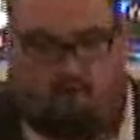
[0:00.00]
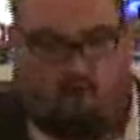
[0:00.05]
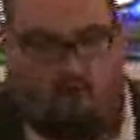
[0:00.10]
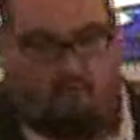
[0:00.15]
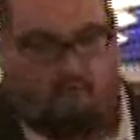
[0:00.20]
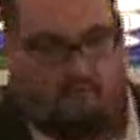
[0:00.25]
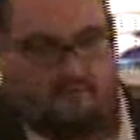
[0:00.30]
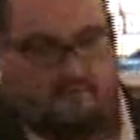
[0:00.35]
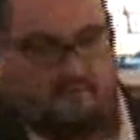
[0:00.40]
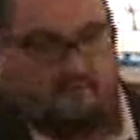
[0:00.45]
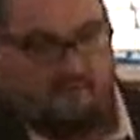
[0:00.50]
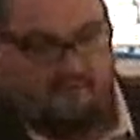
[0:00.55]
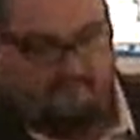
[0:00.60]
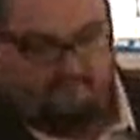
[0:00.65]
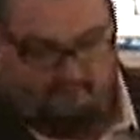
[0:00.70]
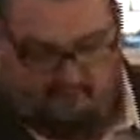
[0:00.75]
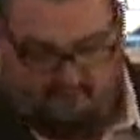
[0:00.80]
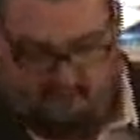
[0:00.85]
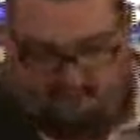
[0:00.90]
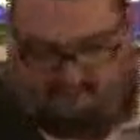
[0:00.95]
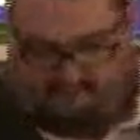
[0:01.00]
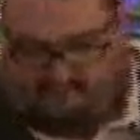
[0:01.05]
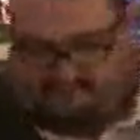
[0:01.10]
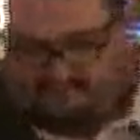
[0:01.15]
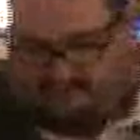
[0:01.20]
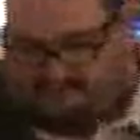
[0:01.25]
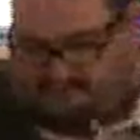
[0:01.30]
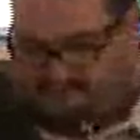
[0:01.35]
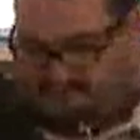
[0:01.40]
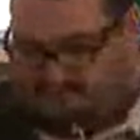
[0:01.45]
Romans 11 11
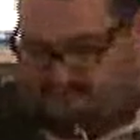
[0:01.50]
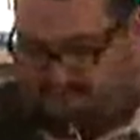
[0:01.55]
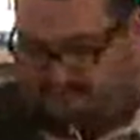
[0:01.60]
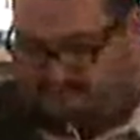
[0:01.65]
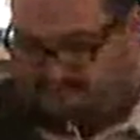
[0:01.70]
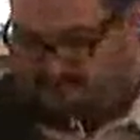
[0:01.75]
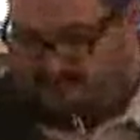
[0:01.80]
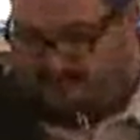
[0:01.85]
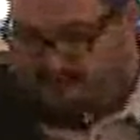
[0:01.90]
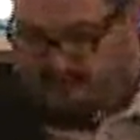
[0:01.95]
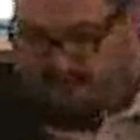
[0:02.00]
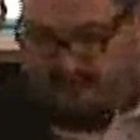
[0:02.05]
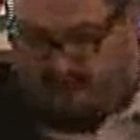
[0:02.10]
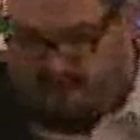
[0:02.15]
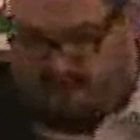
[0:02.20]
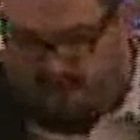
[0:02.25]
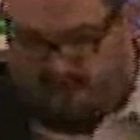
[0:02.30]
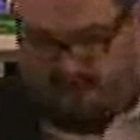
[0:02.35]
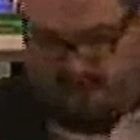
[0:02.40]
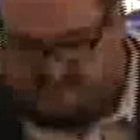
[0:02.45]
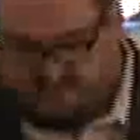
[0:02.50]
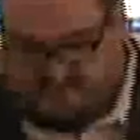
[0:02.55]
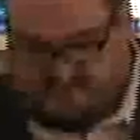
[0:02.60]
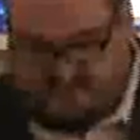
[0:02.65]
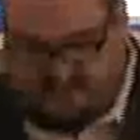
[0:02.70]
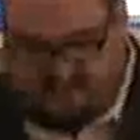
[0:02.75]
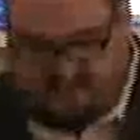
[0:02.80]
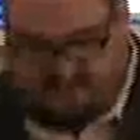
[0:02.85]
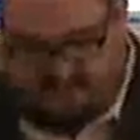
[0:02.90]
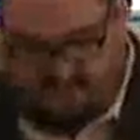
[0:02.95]
says this I
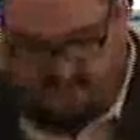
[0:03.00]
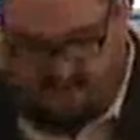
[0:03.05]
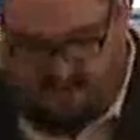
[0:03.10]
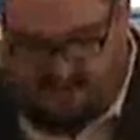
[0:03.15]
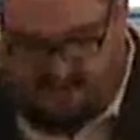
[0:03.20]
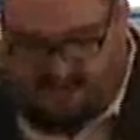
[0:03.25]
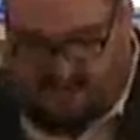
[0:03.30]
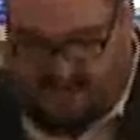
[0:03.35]
say then,